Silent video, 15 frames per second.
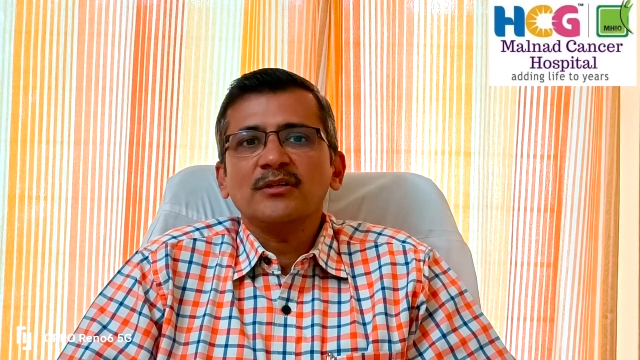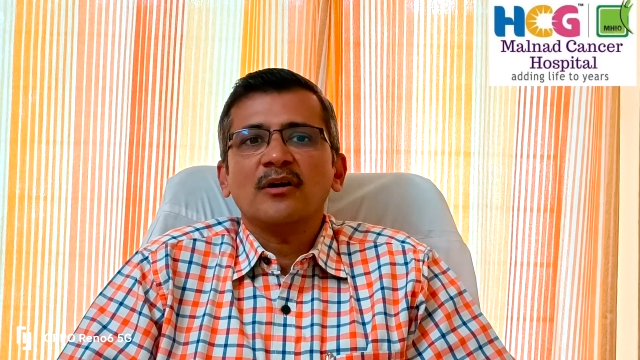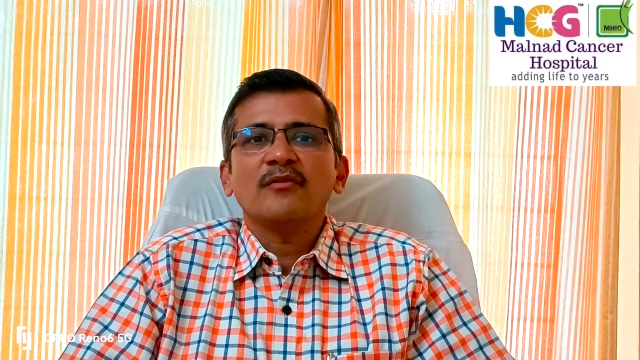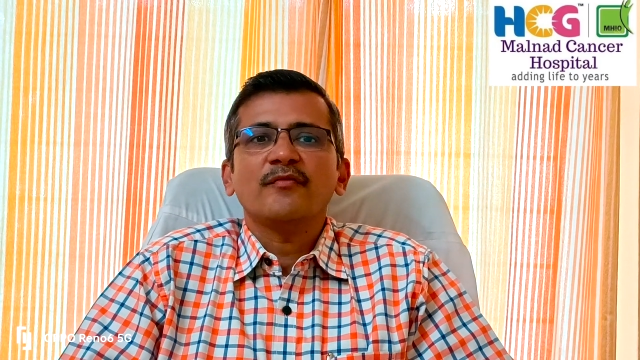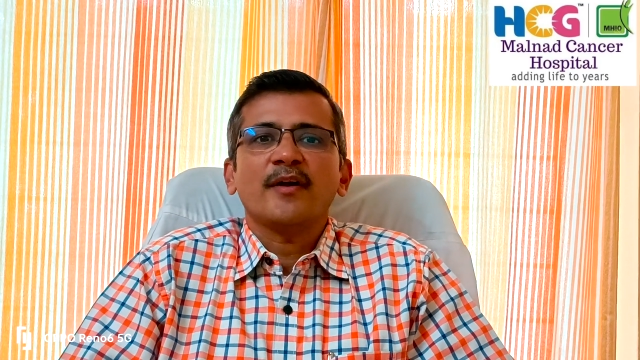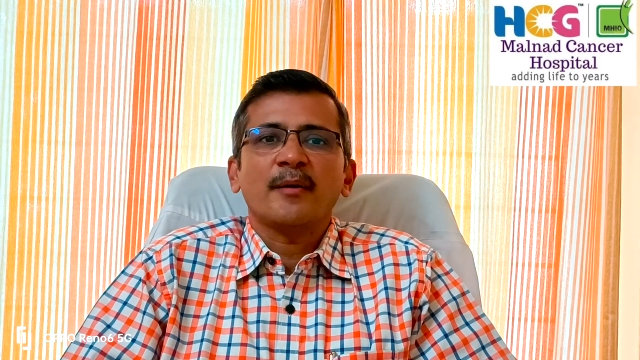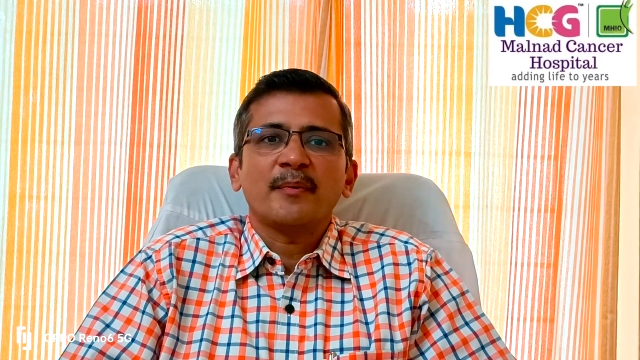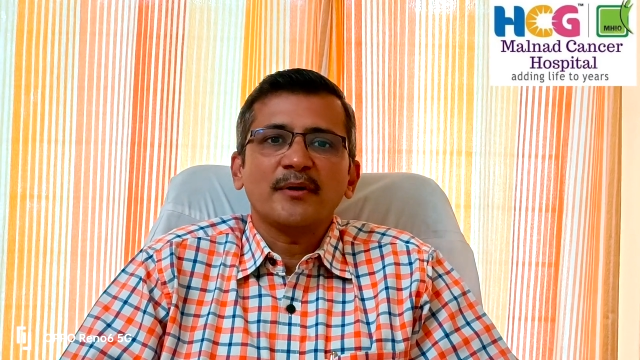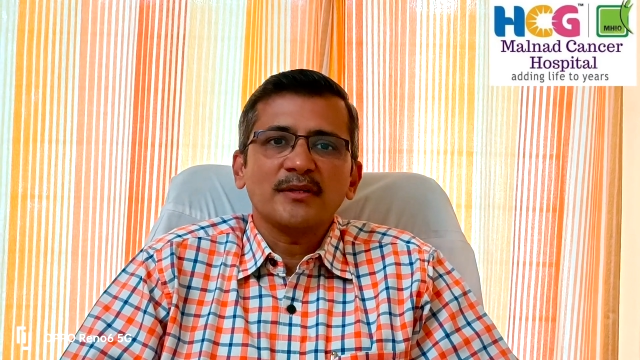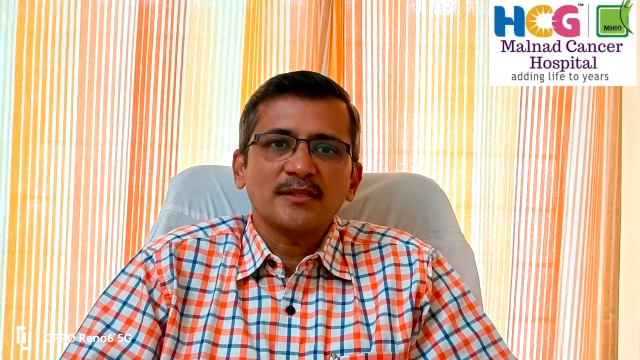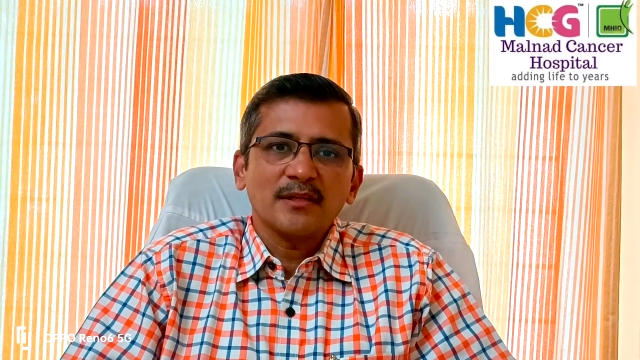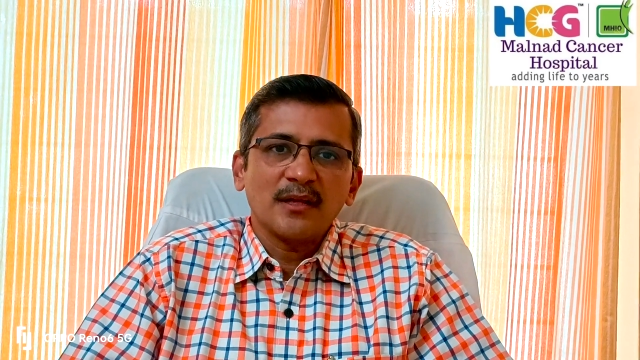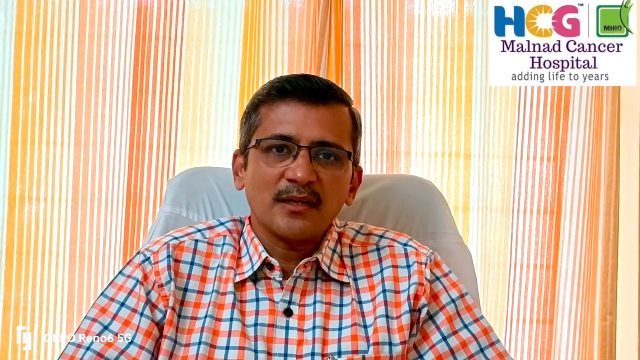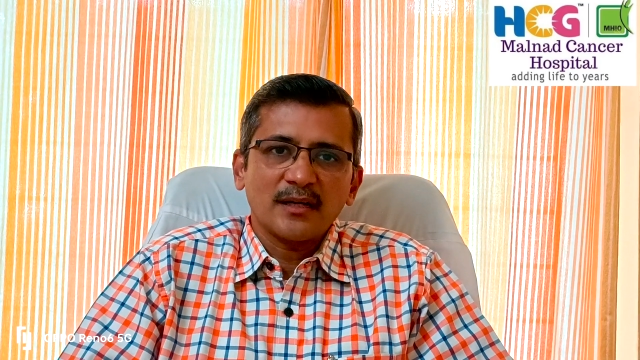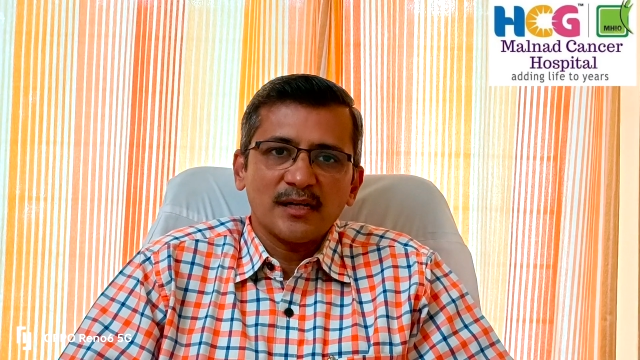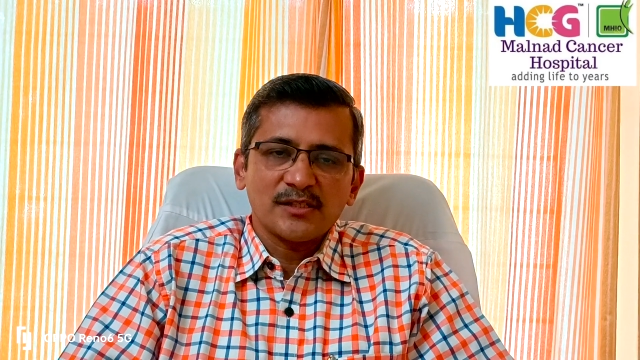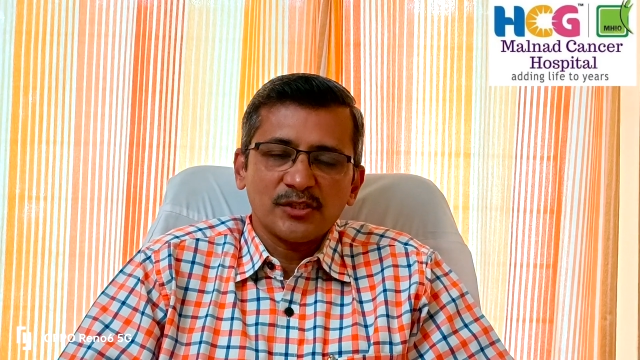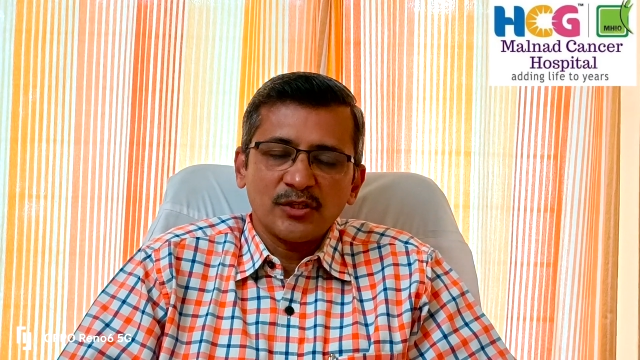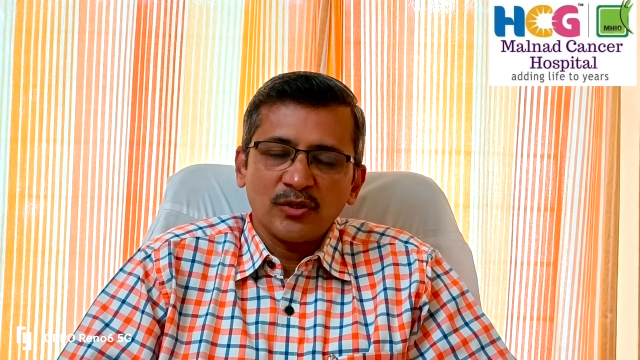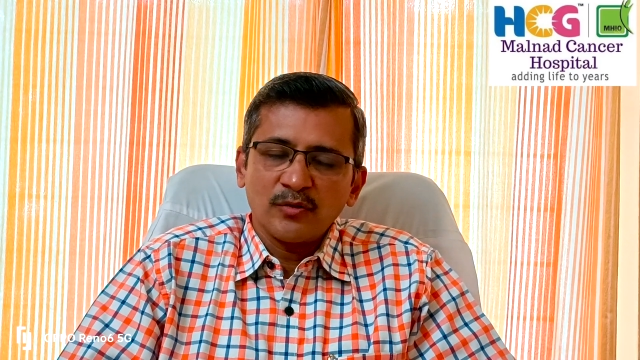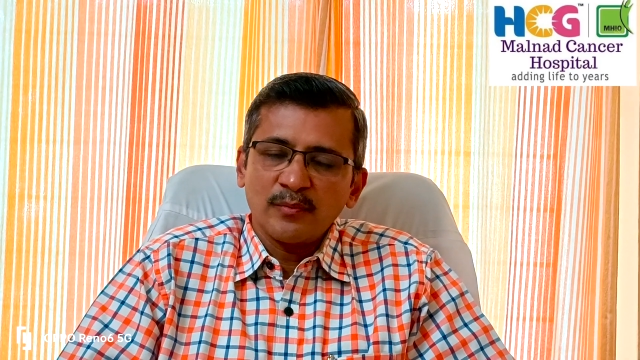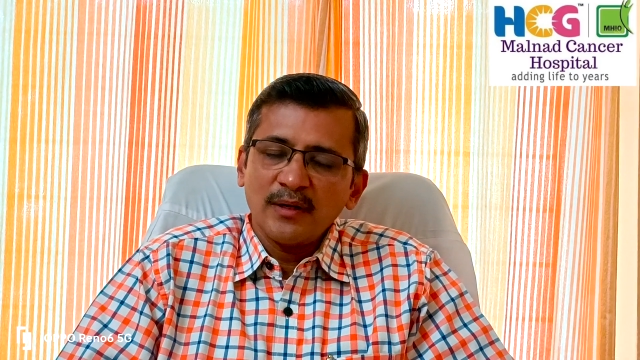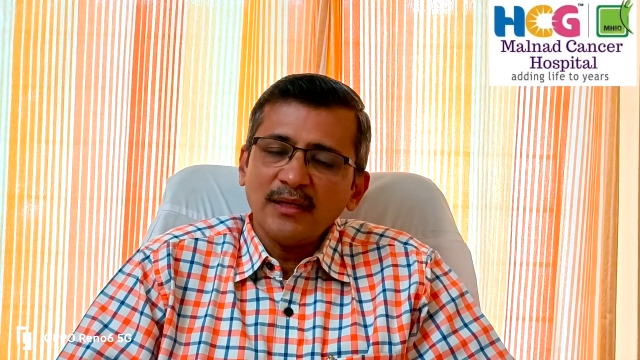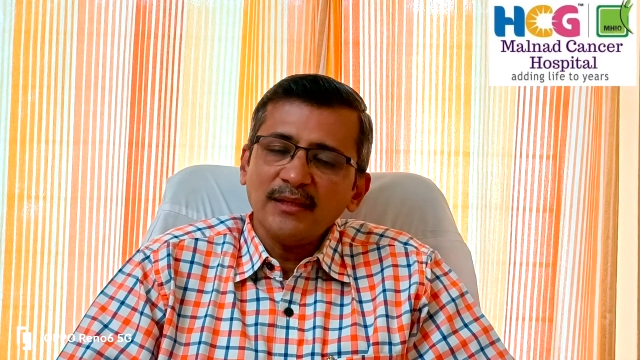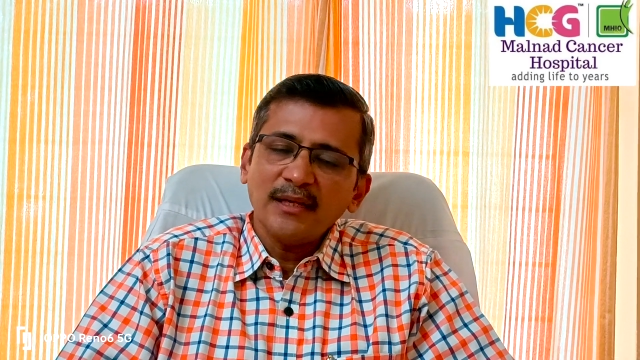of hepatocellular carcinoma,